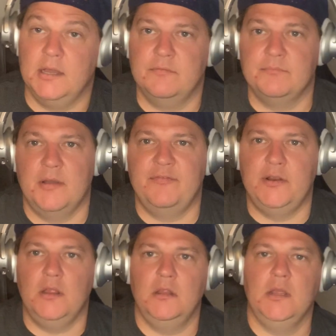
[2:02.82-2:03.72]
got my
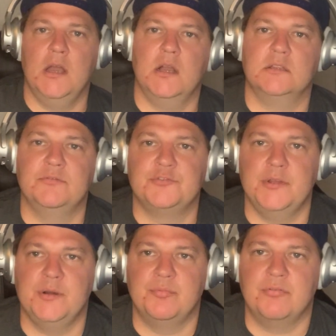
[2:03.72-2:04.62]
Fidelity Active
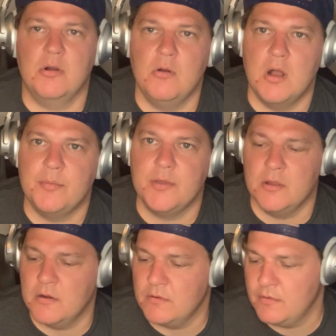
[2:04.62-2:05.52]
Trader Pro up
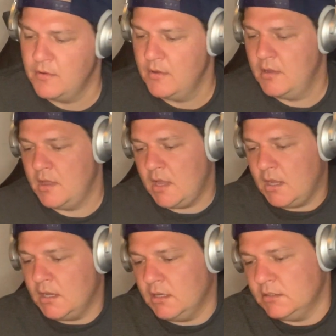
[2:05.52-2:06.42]
here,
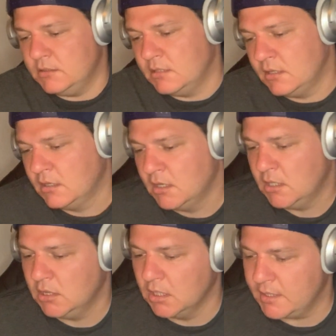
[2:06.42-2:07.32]
and
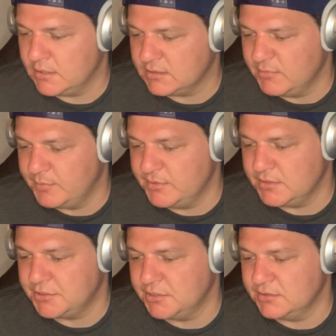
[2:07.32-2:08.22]
looking at some of the
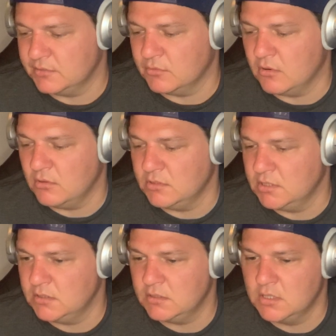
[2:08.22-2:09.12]
positions that we're
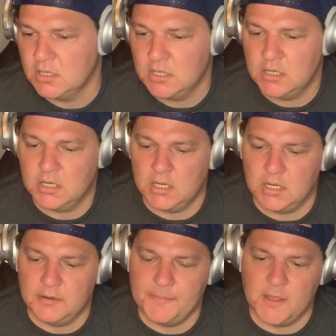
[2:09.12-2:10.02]
holding.
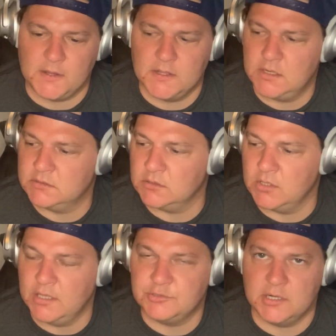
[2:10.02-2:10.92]
Again, so
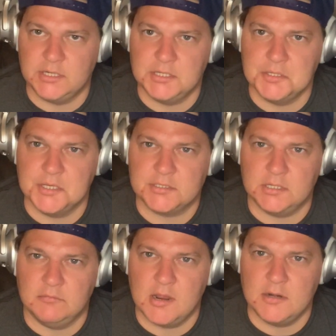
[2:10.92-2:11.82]
I try to do this
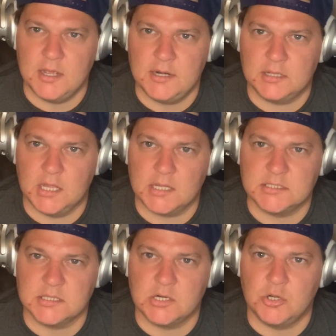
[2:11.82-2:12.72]
at around 9 o'clock.
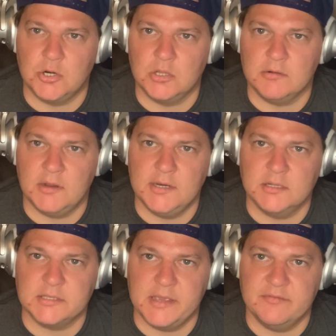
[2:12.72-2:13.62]
It's a little early right now.
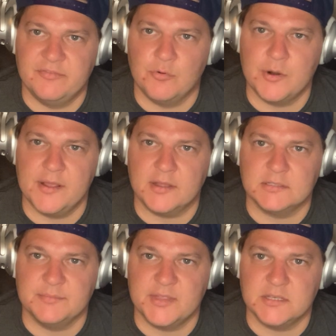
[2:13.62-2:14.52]
It's 8:40. I got
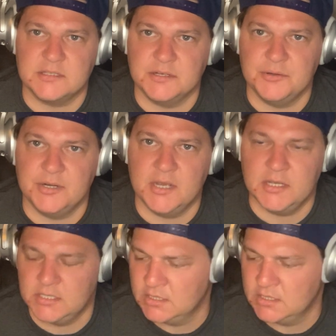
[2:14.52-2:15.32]
some things to do today.